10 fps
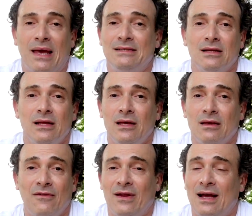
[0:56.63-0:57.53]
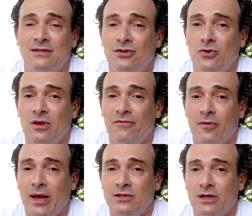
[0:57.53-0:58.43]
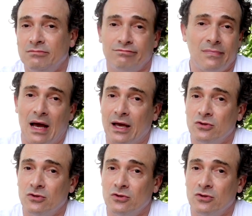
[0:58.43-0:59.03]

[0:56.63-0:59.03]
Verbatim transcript: Basically, if it has to do with information, I